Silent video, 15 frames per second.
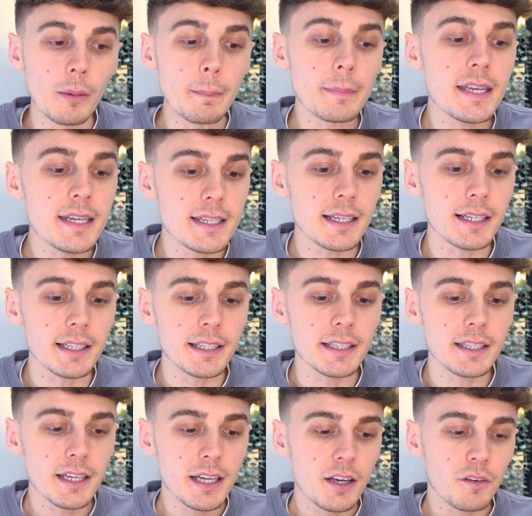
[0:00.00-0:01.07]

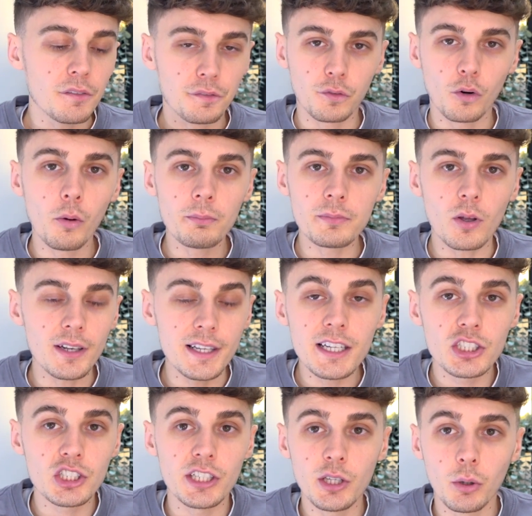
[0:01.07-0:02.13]
immediately from
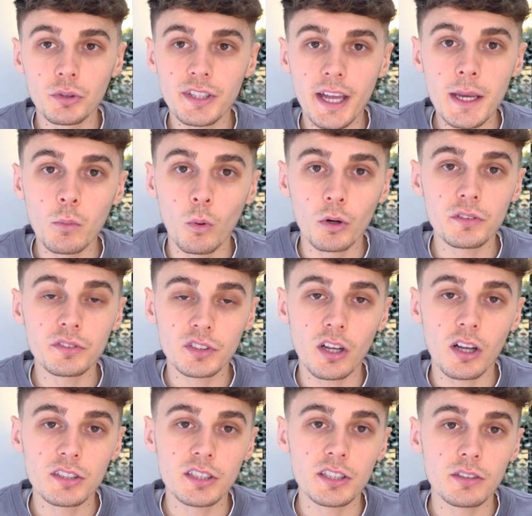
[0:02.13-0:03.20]
literally on day one
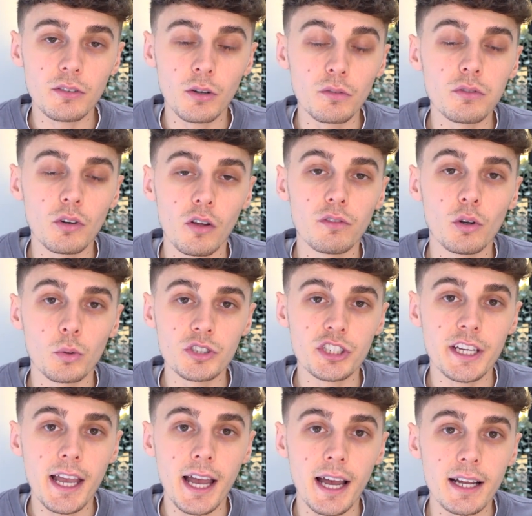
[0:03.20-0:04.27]
of
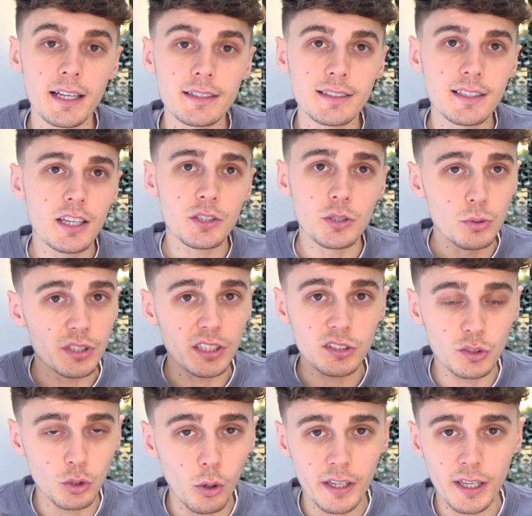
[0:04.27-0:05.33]
launching ads, using
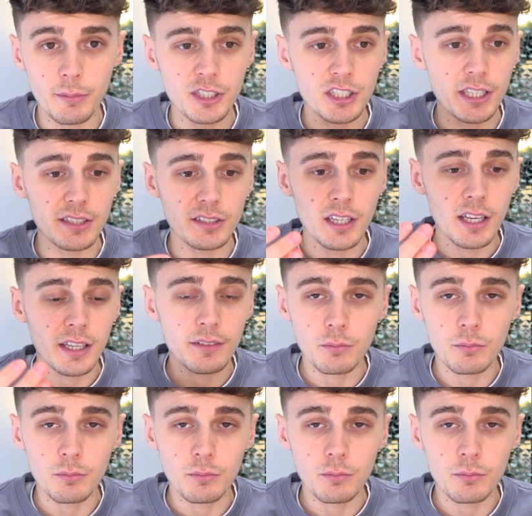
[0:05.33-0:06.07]
stock images,